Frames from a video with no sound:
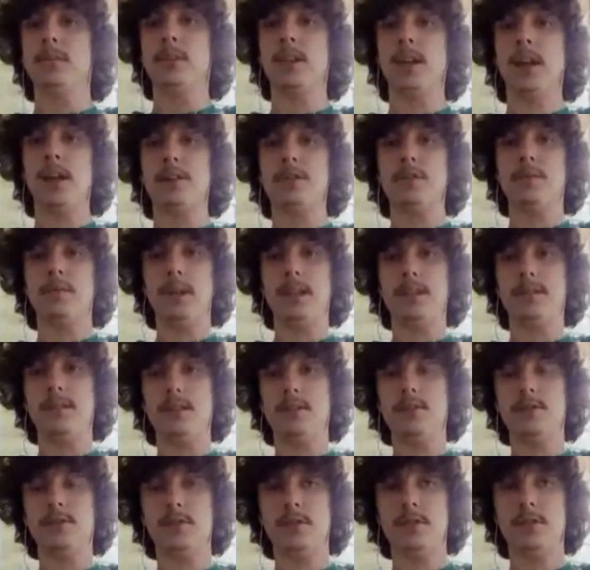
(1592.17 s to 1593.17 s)
/
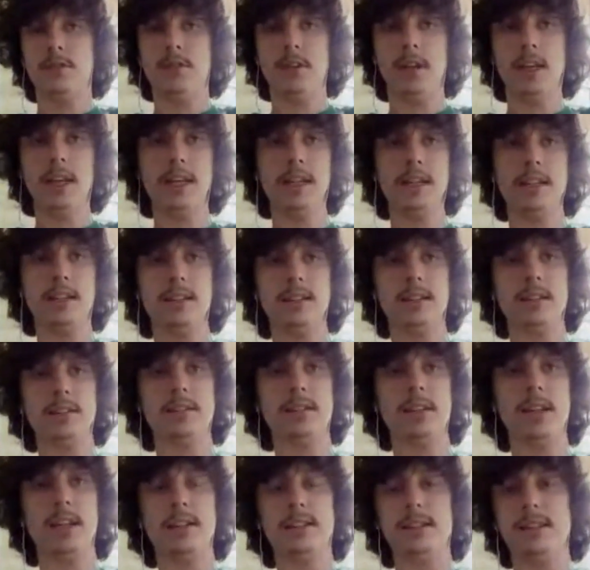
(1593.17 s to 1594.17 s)
message
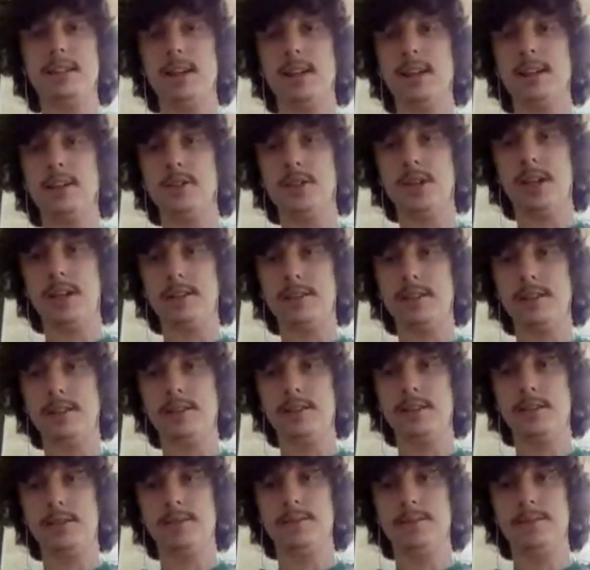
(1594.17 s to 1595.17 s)
is second
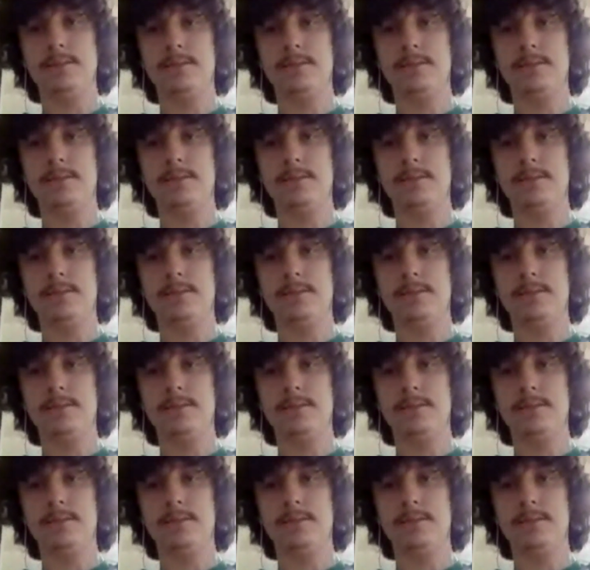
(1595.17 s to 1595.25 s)
chances.